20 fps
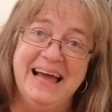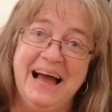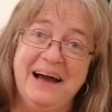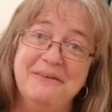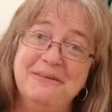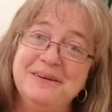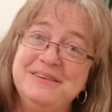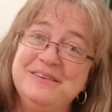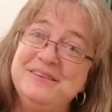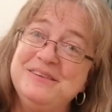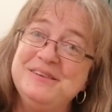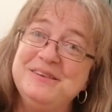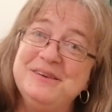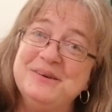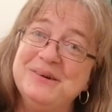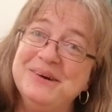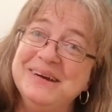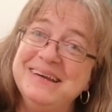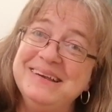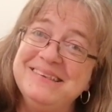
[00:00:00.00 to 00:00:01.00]
coward's
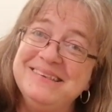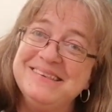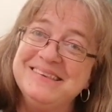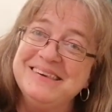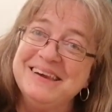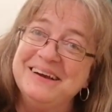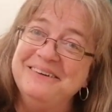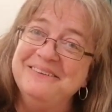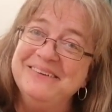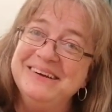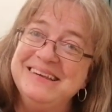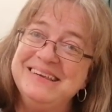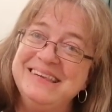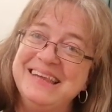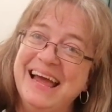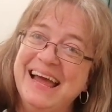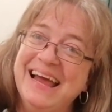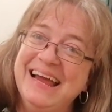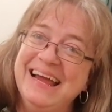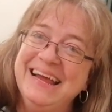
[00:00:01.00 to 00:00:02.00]
choice, shall we
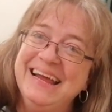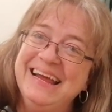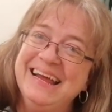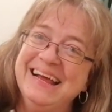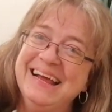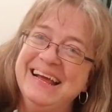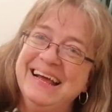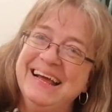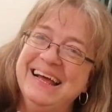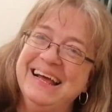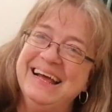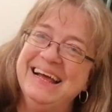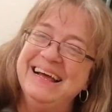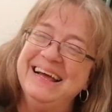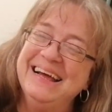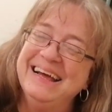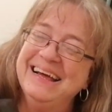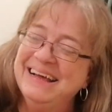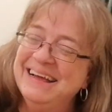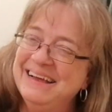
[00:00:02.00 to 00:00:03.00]
say?
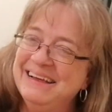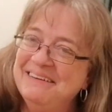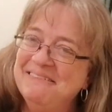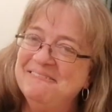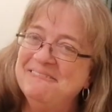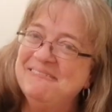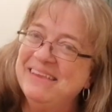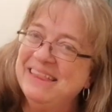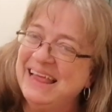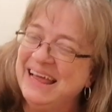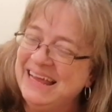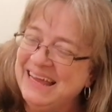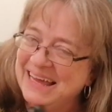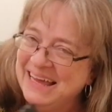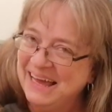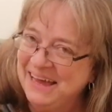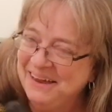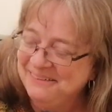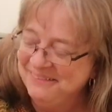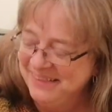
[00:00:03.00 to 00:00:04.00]
But there you
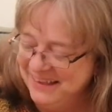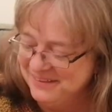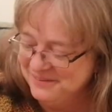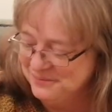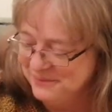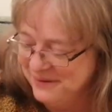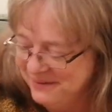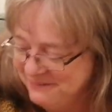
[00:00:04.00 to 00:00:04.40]
go, that's